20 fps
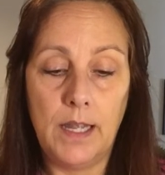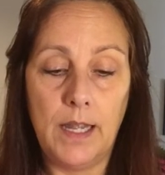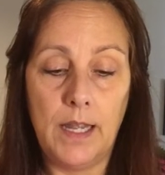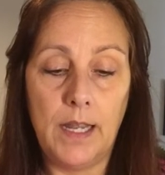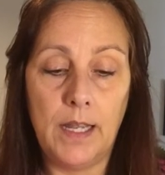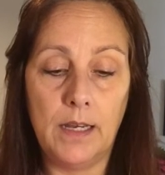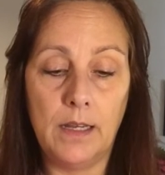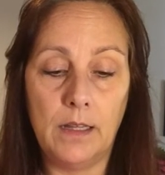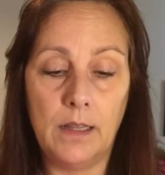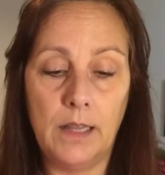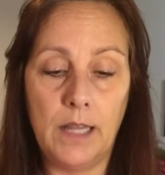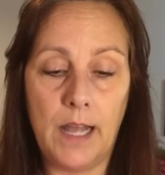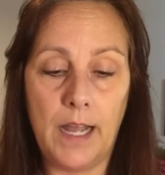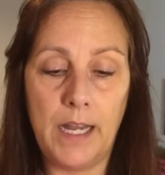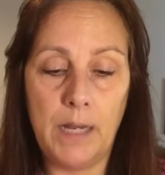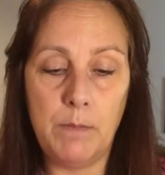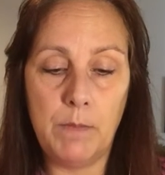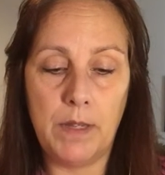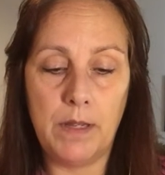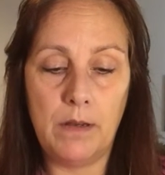in
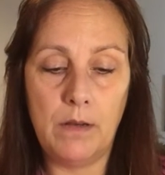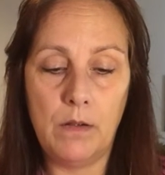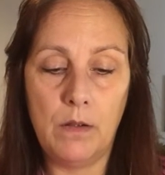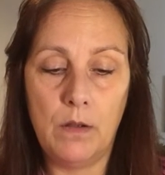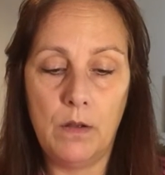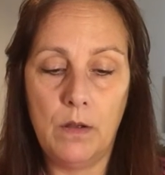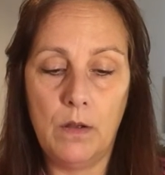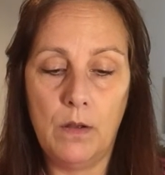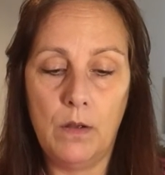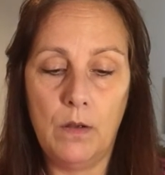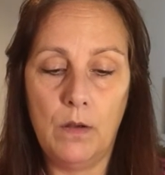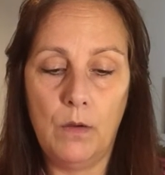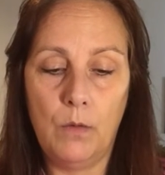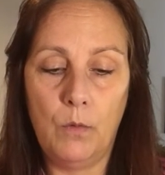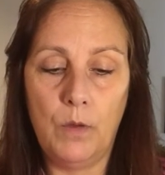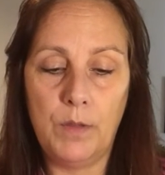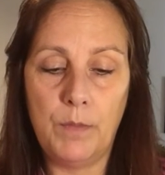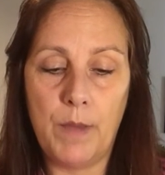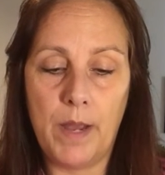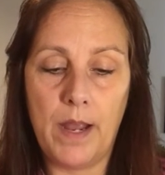alignment
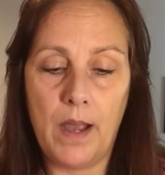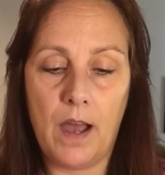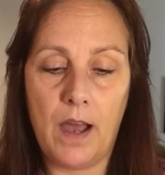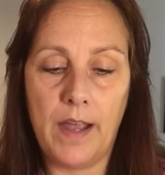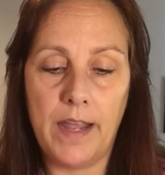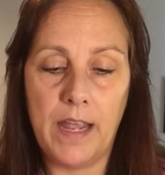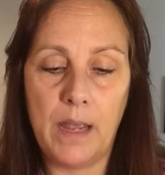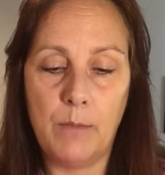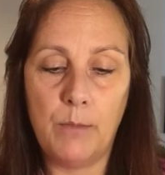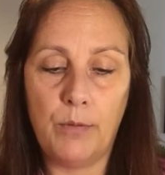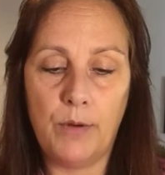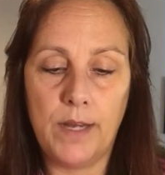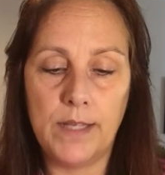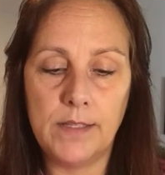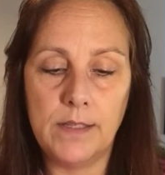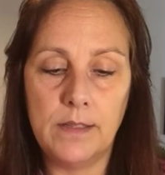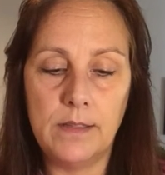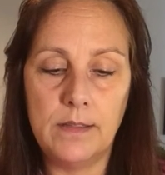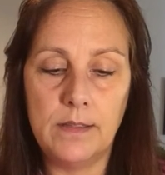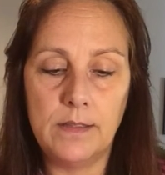with my I Am
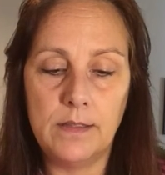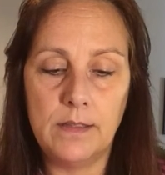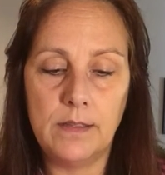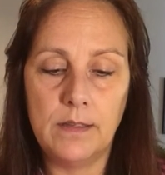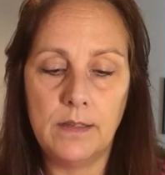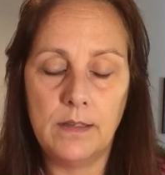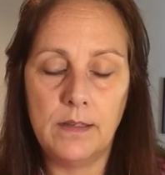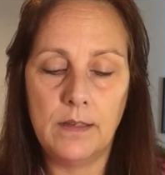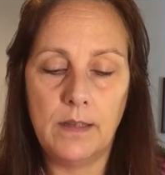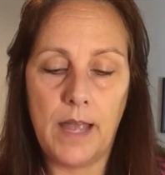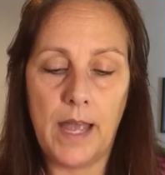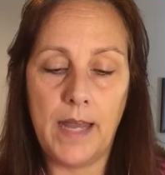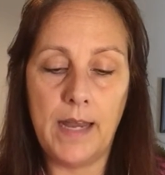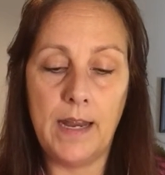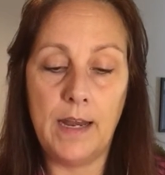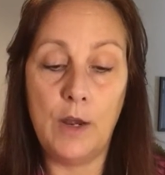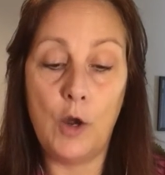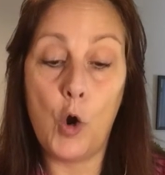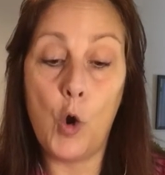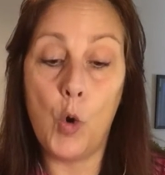presence and
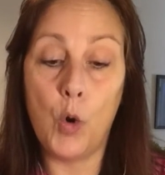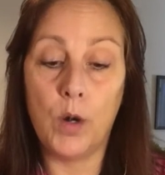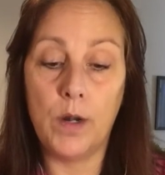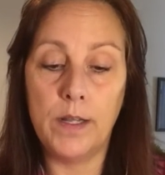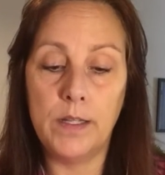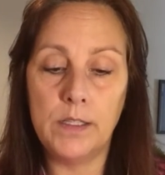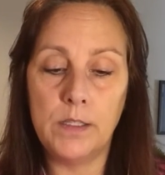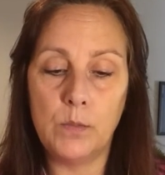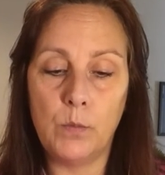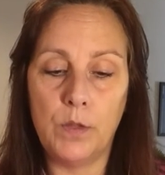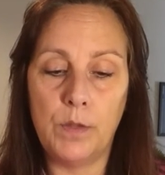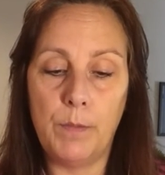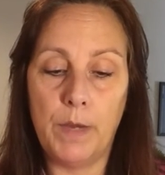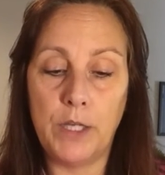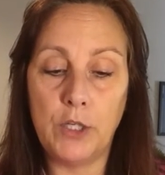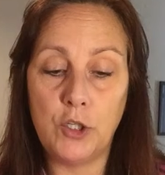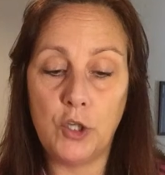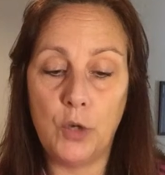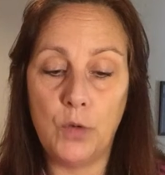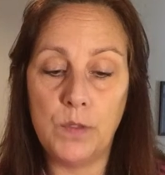in accordance with my
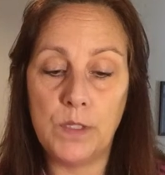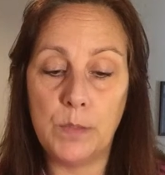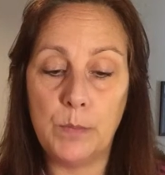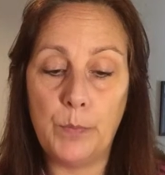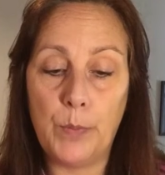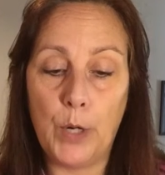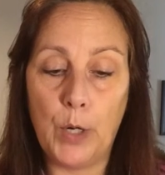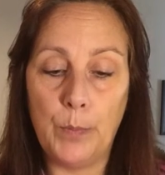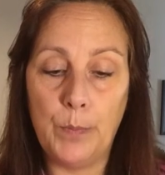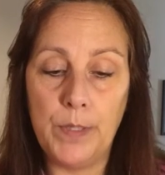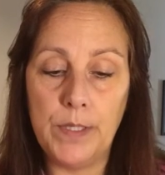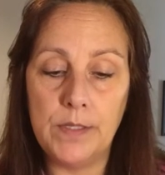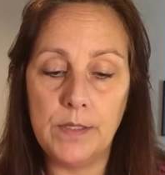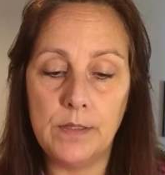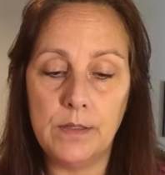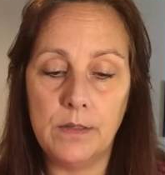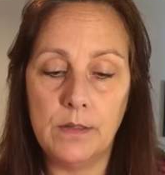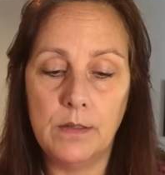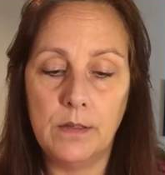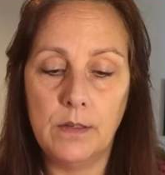chosen
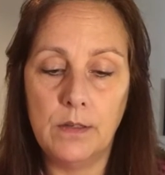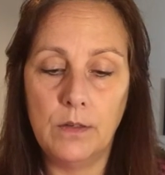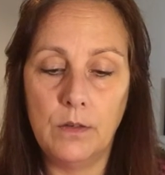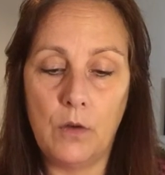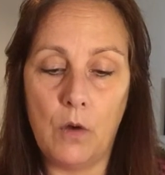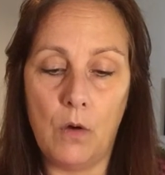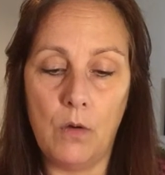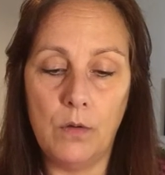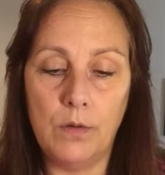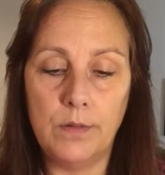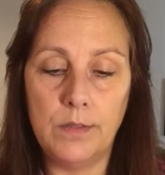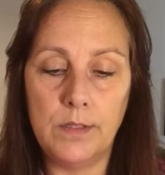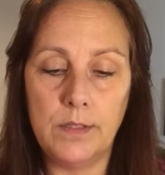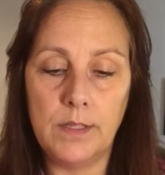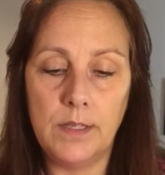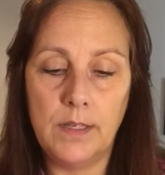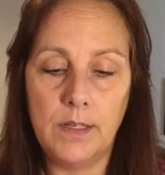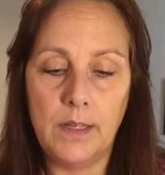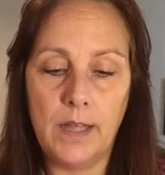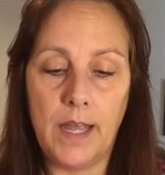purpose, goals,
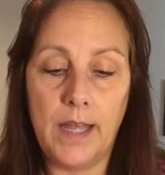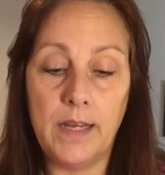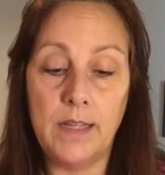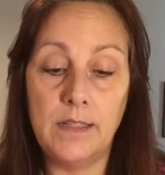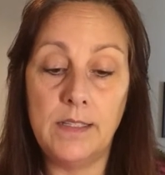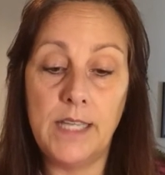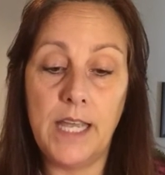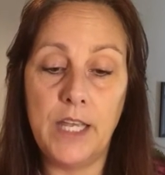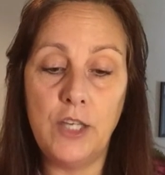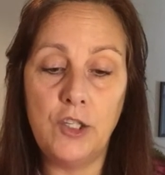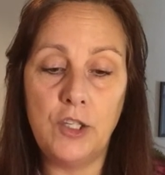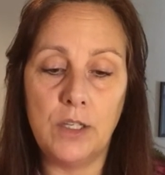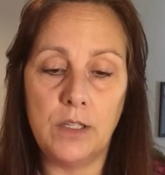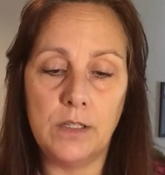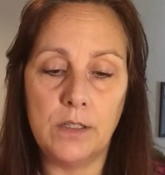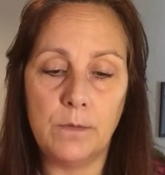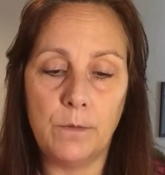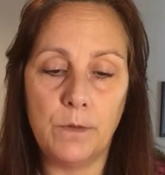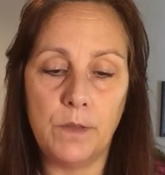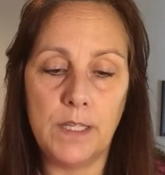and
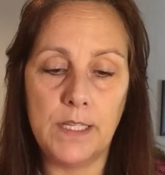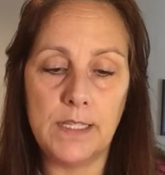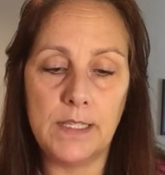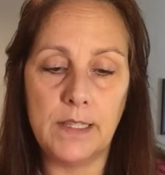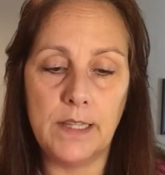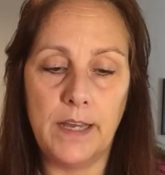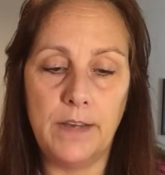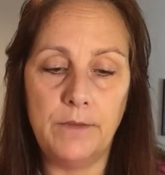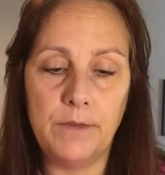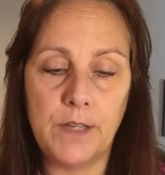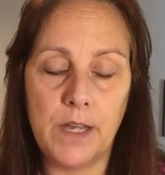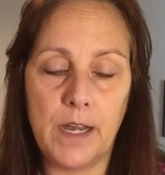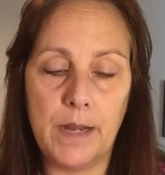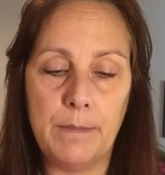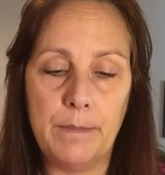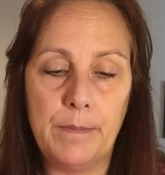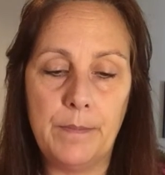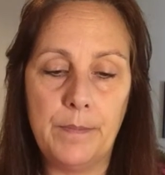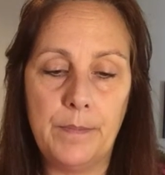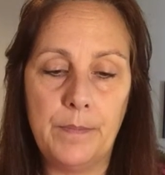intentions for this lifetime.